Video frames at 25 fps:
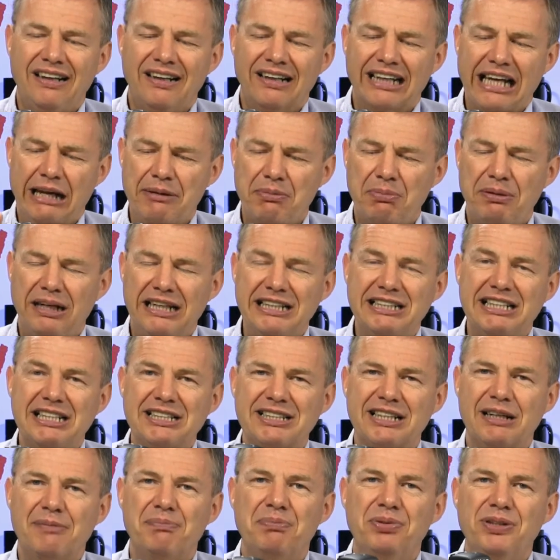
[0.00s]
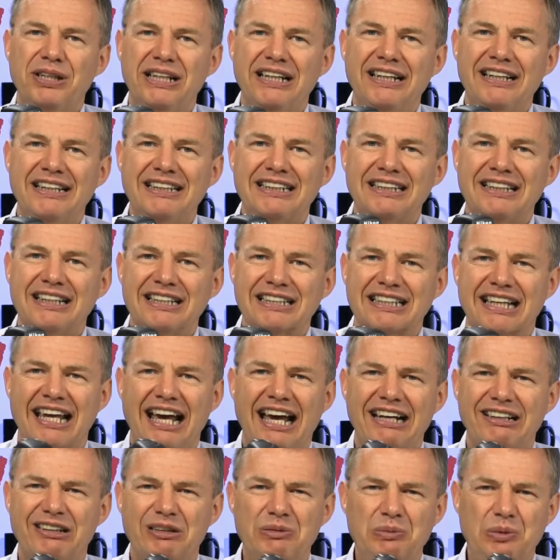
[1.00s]
capabilities they're putting into this,
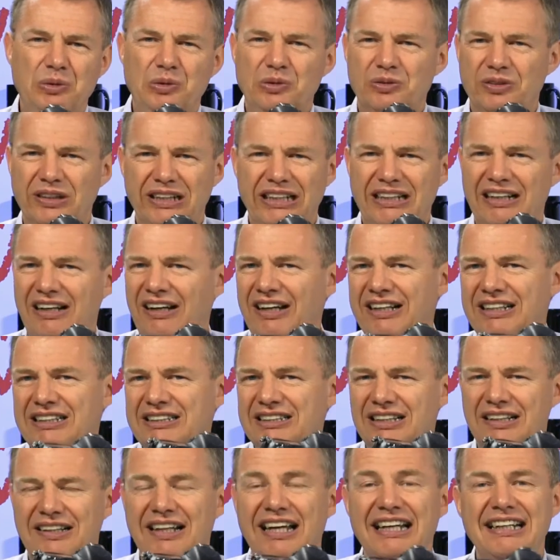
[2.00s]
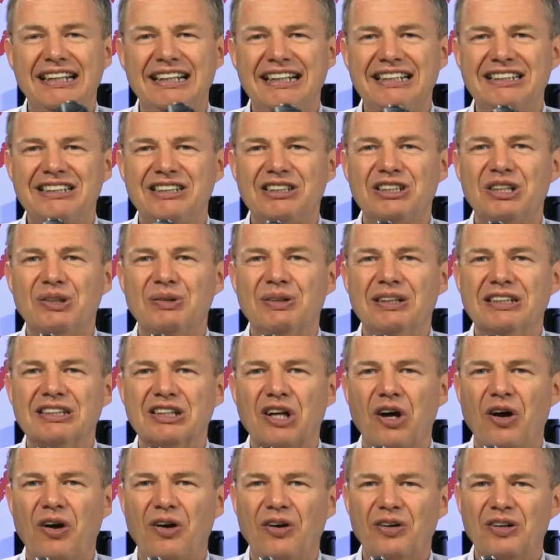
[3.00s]
Canon will realize that they need to do it
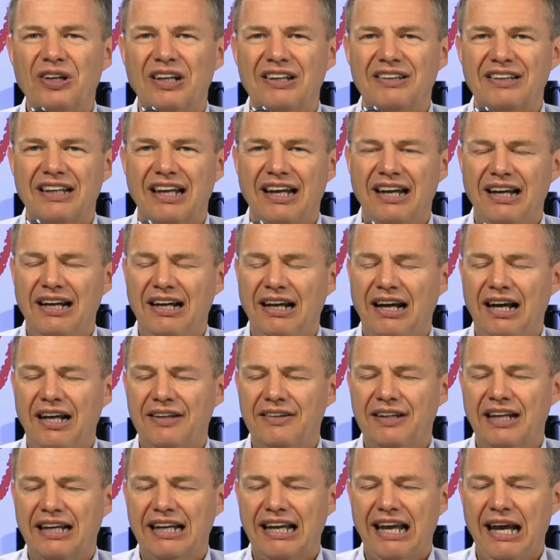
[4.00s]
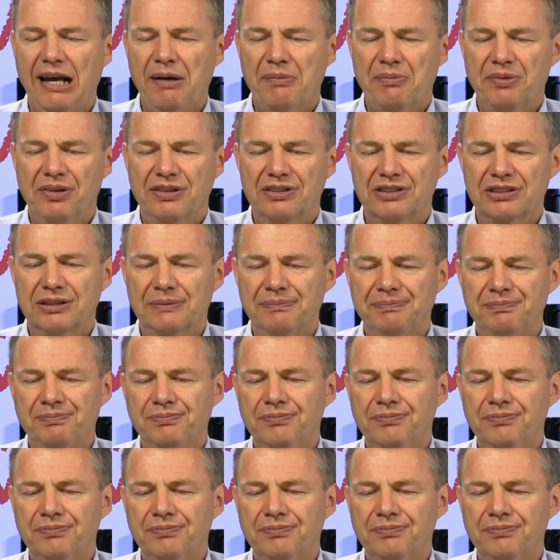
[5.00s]
on their other cameras.